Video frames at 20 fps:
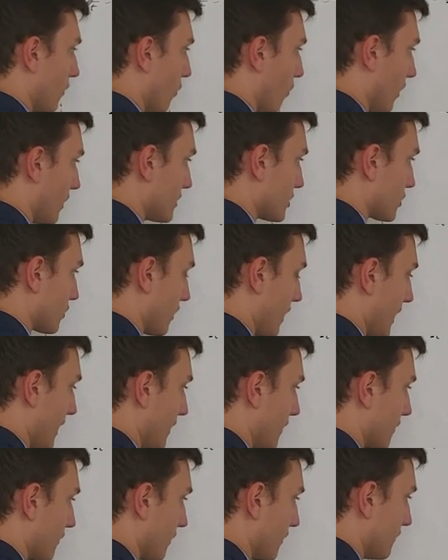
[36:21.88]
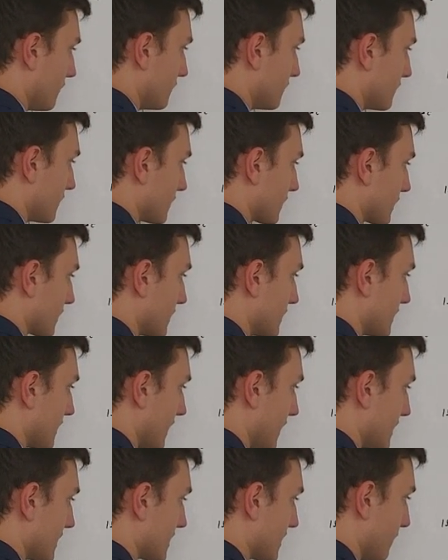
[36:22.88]
One triangle
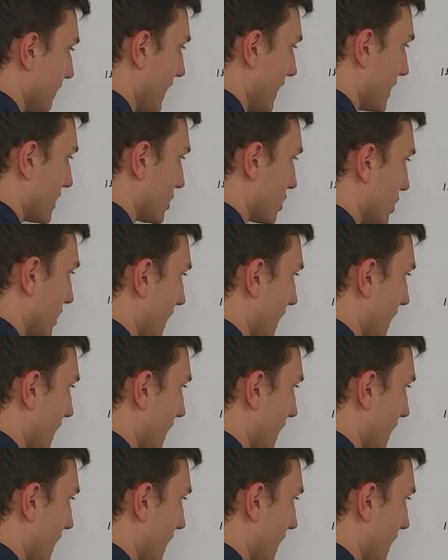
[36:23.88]
contains the man's